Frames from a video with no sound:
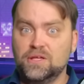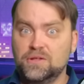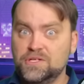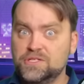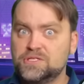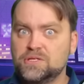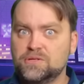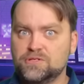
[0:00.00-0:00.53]
You
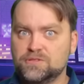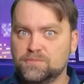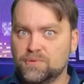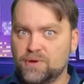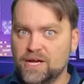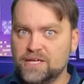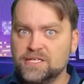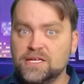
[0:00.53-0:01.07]
need to look
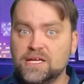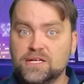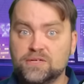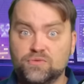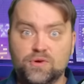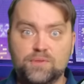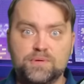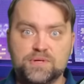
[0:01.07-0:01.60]
pretty
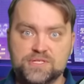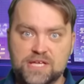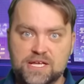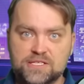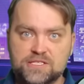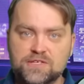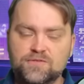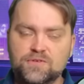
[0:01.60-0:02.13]
and
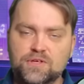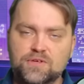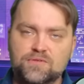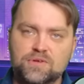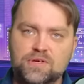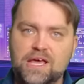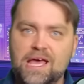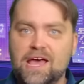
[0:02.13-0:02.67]
representative if
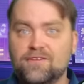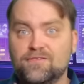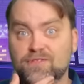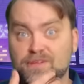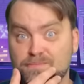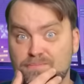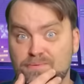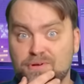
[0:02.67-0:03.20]
you have
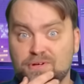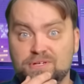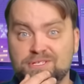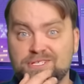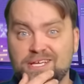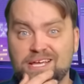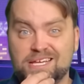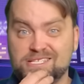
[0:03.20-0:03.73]
the
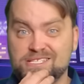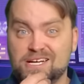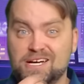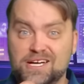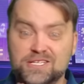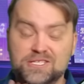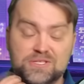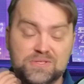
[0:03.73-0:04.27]
beard, as
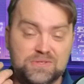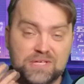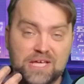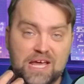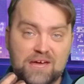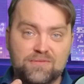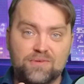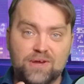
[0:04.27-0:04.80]
I do
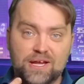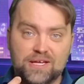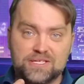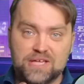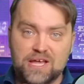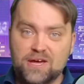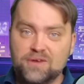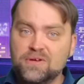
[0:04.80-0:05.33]
have right
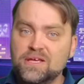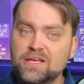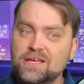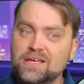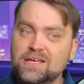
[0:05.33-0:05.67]
now.